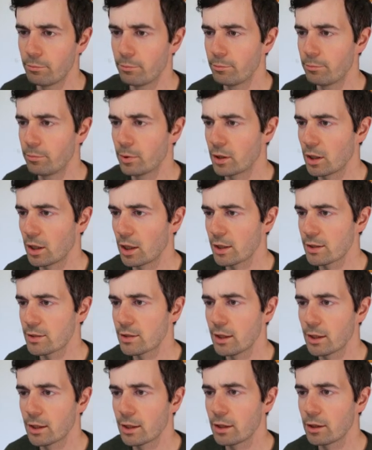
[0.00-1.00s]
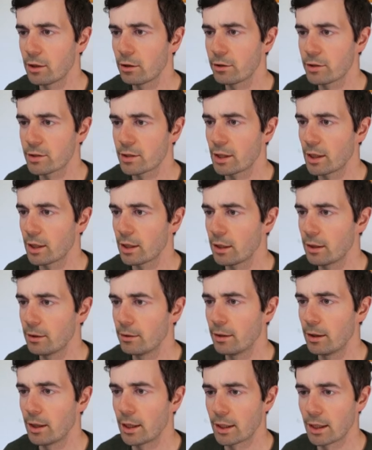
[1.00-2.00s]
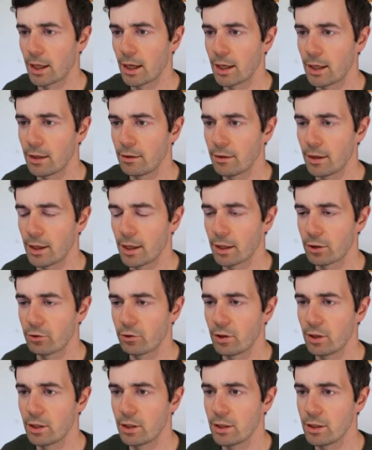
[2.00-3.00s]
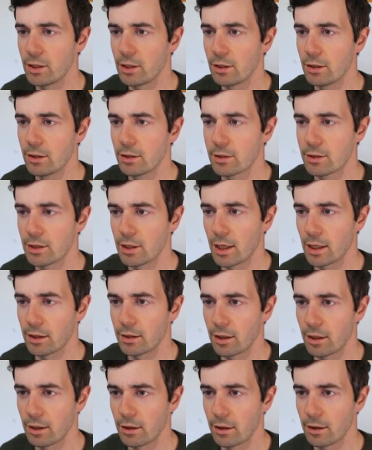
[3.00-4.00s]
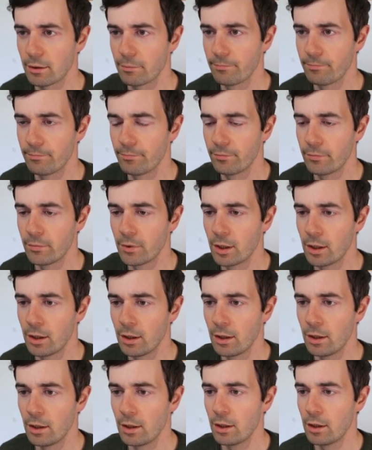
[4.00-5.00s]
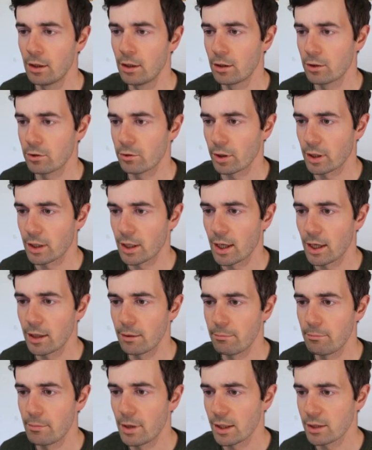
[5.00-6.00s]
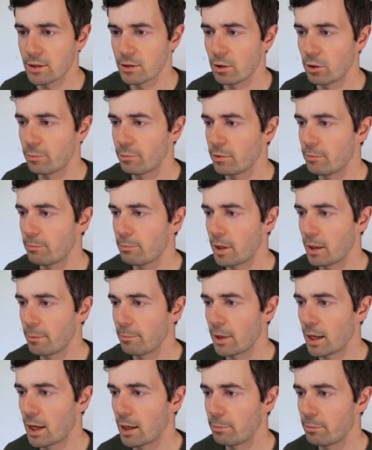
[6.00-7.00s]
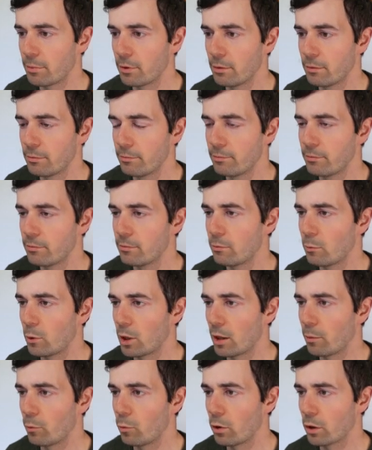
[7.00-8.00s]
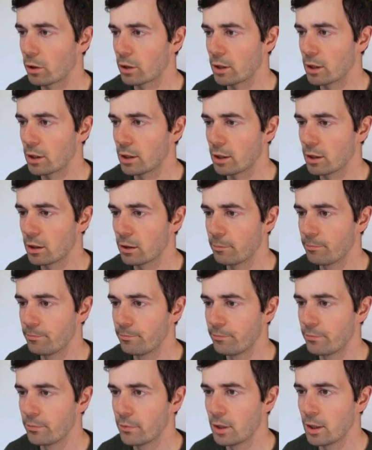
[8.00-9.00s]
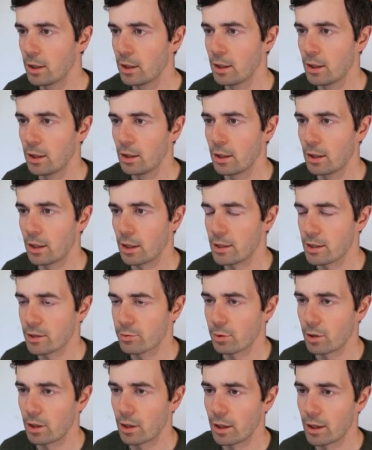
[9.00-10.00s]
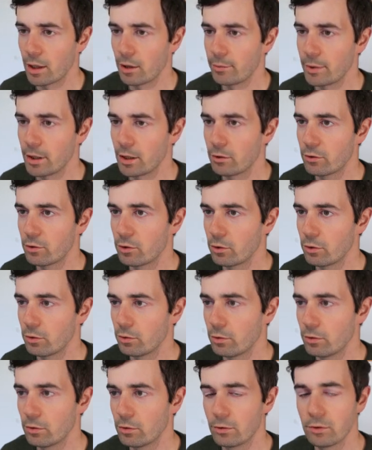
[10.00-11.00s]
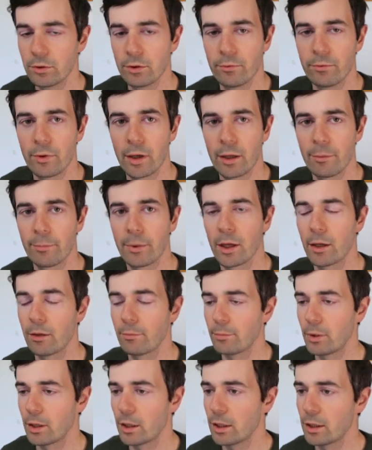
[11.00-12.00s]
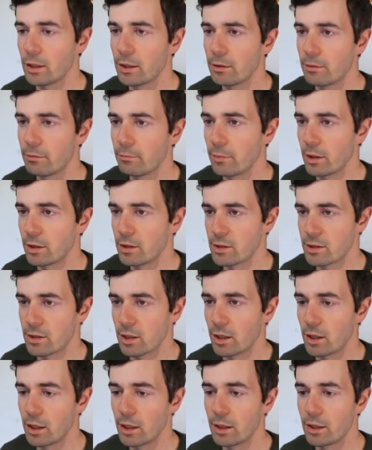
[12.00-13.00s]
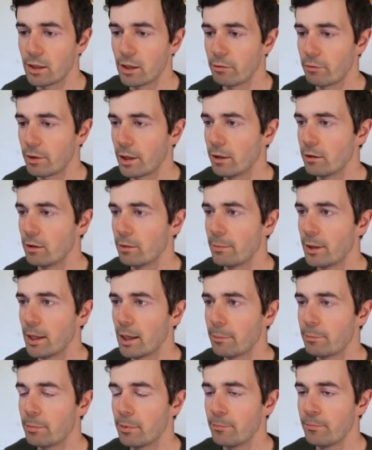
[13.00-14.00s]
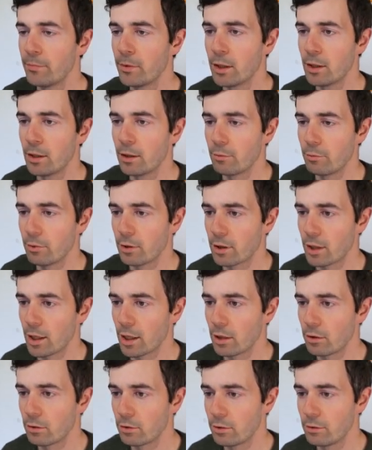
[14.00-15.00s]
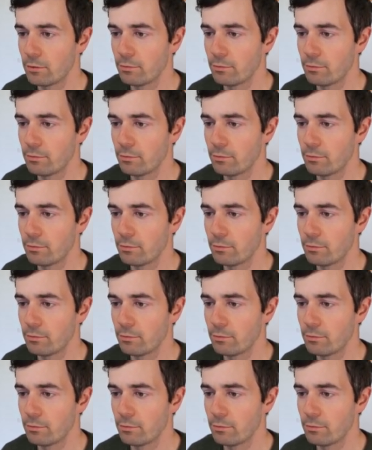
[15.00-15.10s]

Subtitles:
But the nice thing here is that I can't actually select anything. So I can't mess up my map while I'm working in here. And this will allow me to develop out my design around the map without